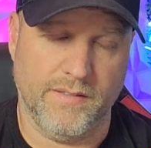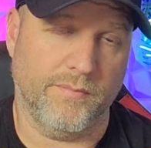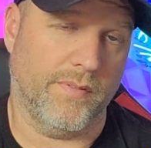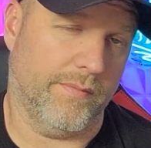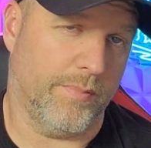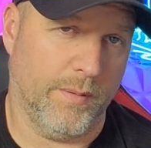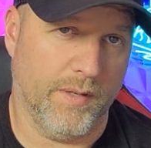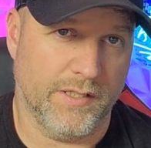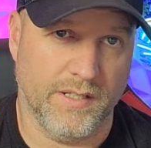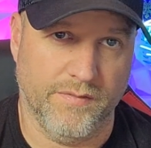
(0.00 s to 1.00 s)
I've pretty
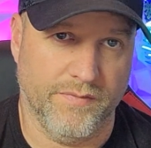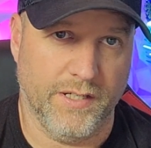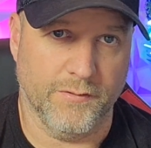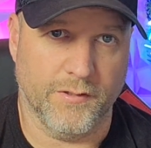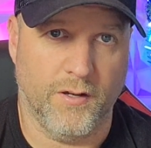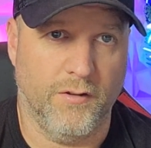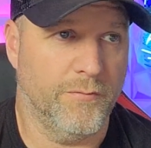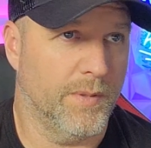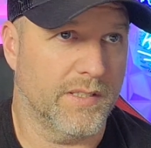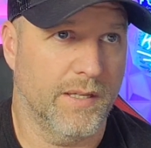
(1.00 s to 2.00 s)
much done videos on all of
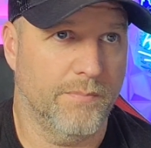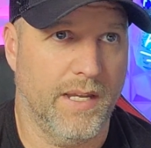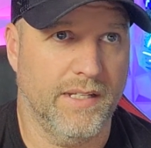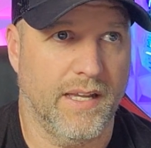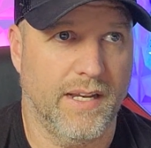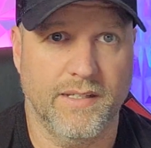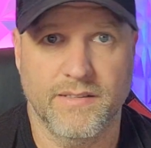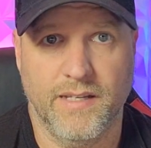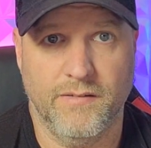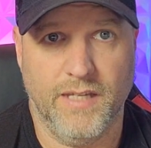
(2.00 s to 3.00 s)
them except mainlining
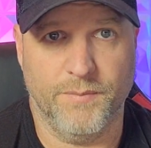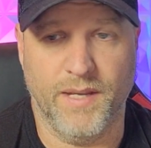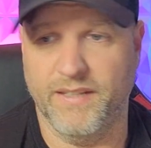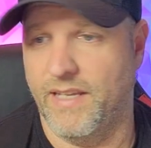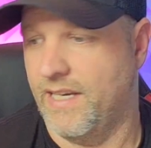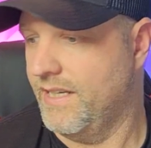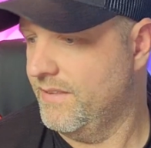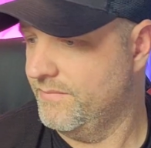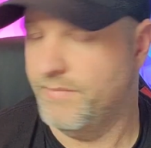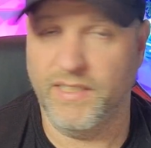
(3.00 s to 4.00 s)
because I don't like mainlining.
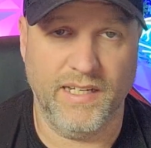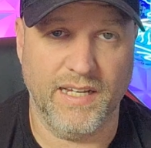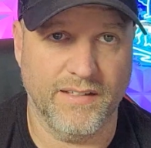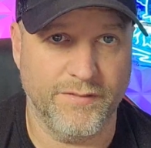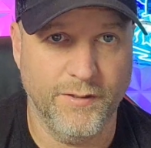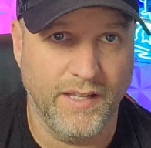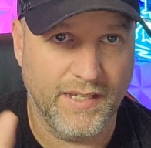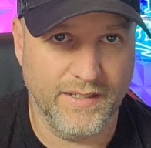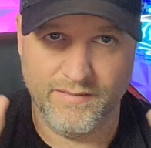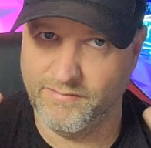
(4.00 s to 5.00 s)
But hey, if you
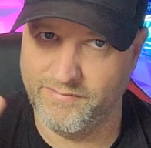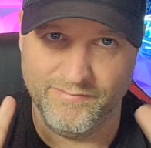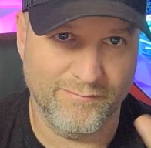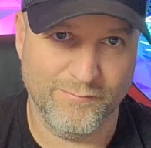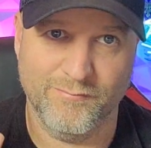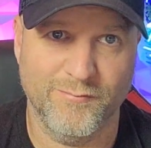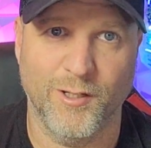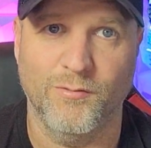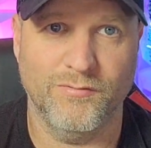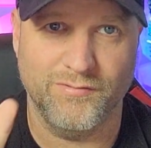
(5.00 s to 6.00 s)
like it,
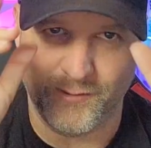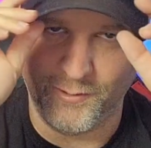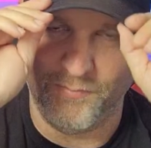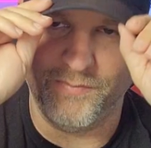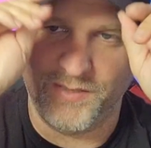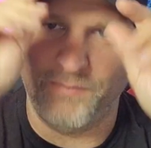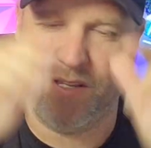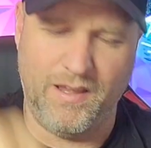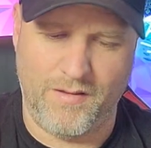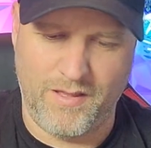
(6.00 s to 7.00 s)
don't don't send
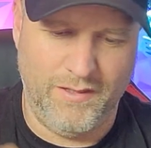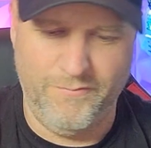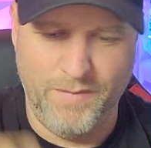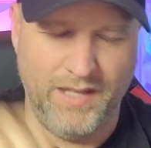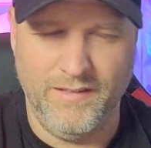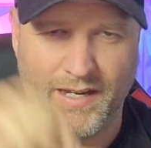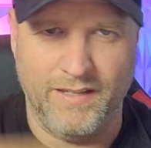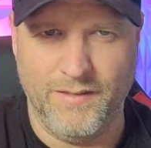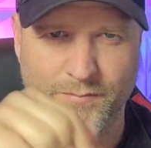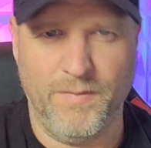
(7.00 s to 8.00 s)
me. I love
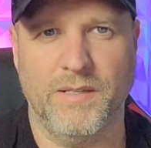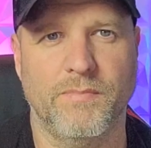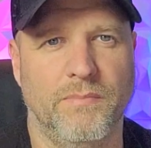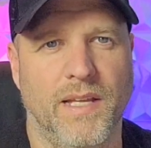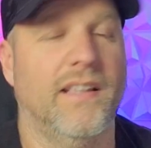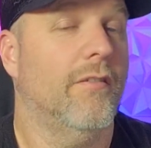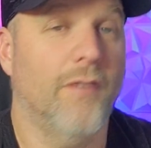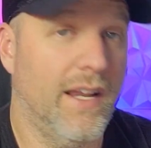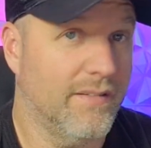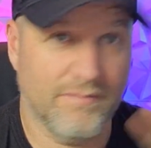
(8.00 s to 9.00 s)
mainlining. That makes my plant
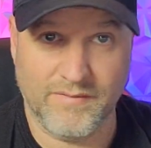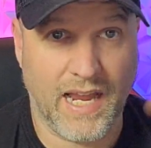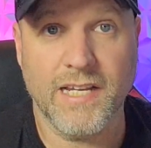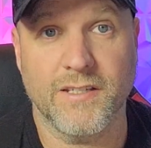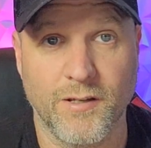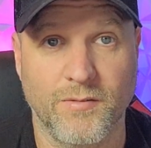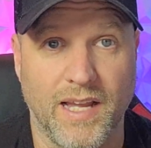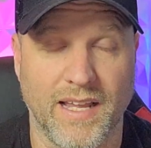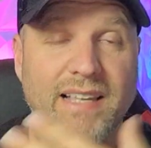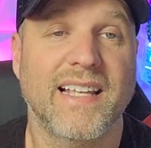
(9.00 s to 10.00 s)
great. I just don't
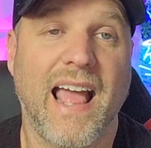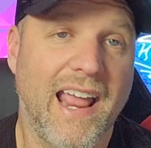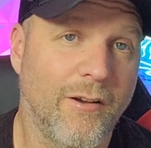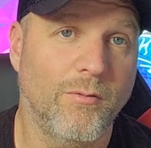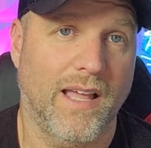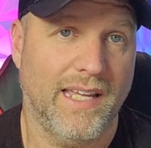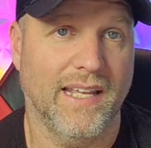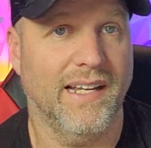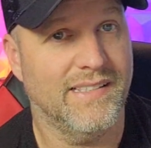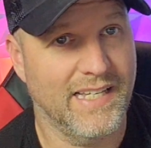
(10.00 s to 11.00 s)
like it. I said I don't like
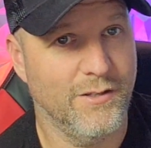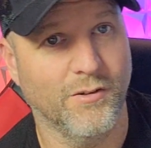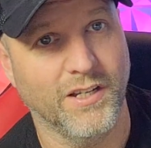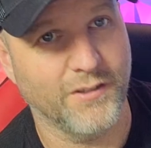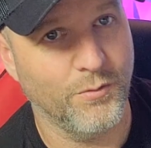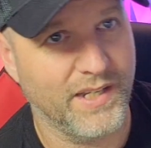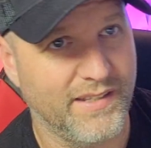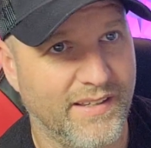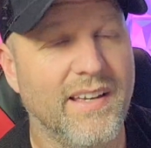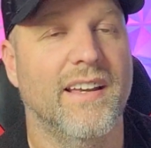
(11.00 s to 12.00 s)
it. I didn't say you couldn't do
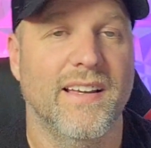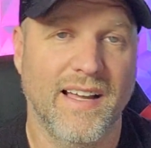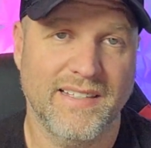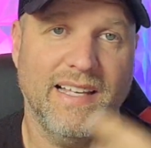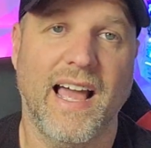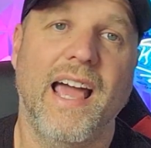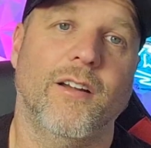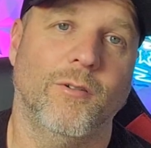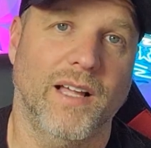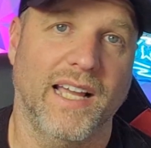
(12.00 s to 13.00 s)
it. I said I
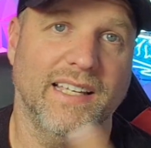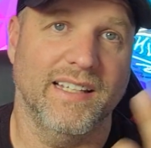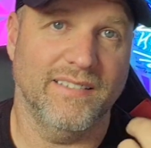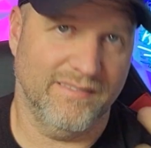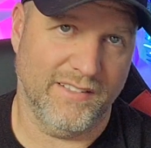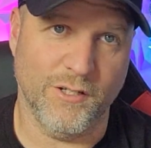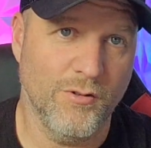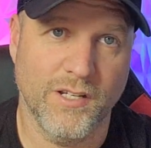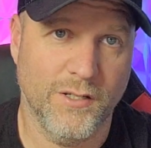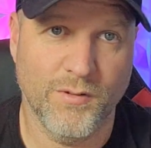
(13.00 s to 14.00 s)
don't like it. You
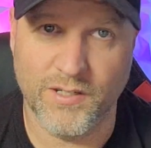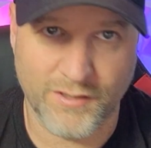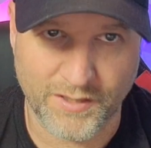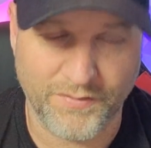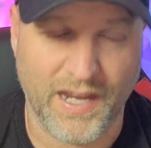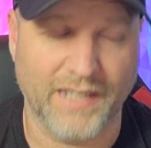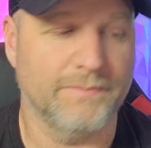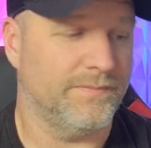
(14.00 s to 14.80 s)
can do it just fine.